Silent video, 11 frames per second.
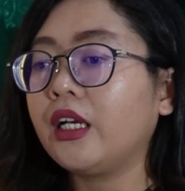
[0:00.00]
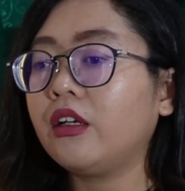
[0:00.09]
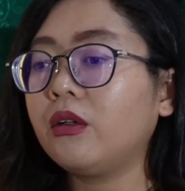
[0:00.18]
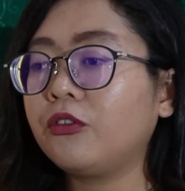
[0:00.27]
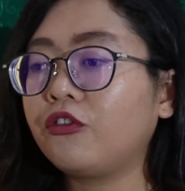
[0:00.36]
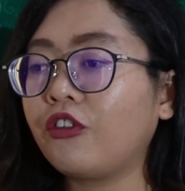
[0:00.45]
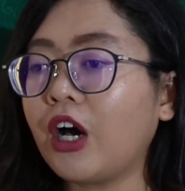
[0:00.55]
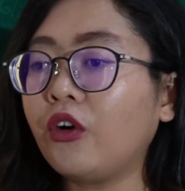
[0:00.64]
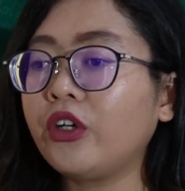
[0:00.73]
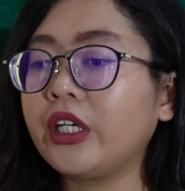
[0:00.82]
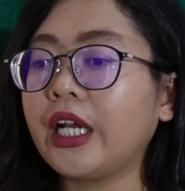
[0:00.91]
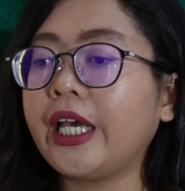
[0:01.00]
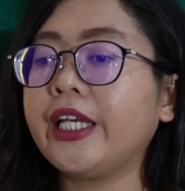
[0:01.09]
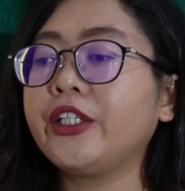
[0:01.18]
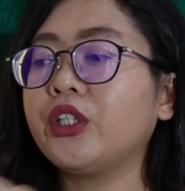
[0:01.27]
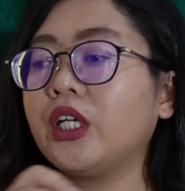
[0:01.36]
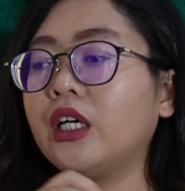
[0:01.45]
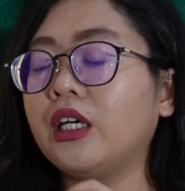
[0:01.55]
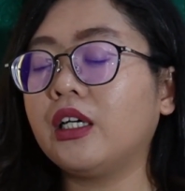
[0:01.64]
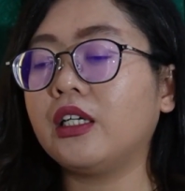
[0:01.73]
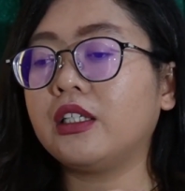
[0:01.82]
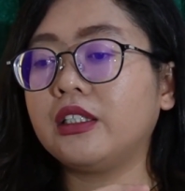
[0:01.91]
they found
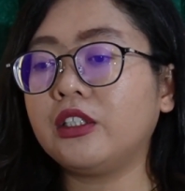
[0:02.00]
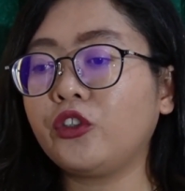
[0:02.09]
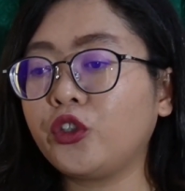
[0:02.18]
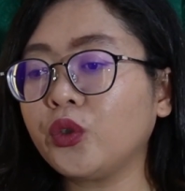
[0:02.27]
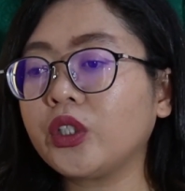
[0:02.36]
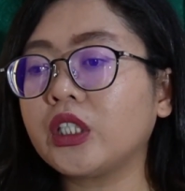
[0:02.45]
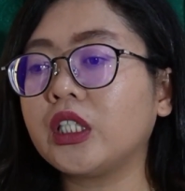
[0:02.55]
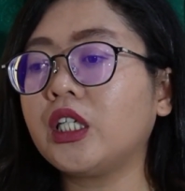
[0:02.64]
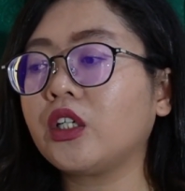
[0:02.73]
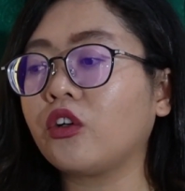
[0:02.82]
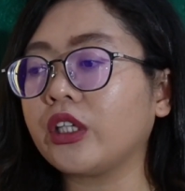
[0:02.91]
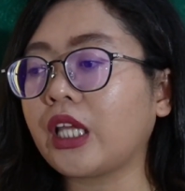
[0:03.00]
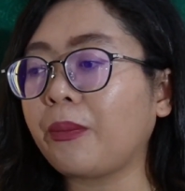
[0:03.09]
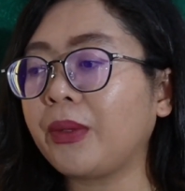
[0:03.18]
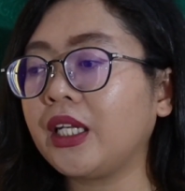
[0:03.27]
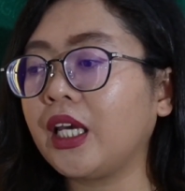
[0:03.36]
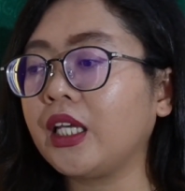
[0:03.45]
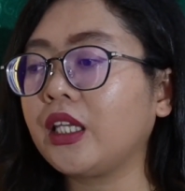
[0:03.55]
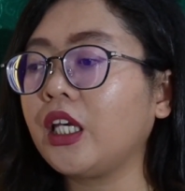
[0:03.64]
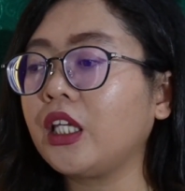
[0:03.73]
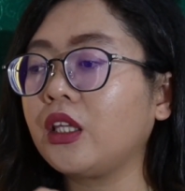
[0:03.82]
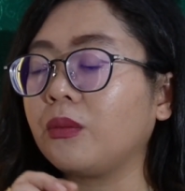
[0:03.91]
that the sugar
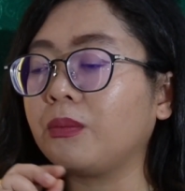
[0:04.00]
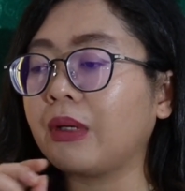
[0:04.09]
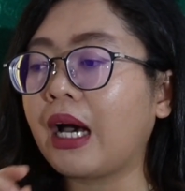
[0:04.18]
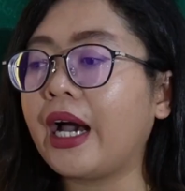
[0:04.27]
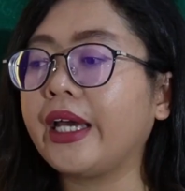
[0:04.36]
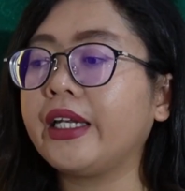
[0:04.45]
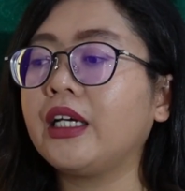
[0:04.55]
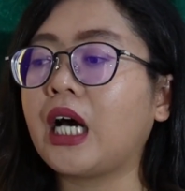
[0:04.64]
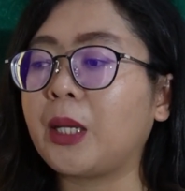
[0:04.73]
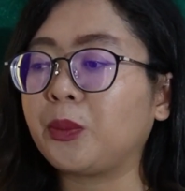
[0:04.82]
contaminated by the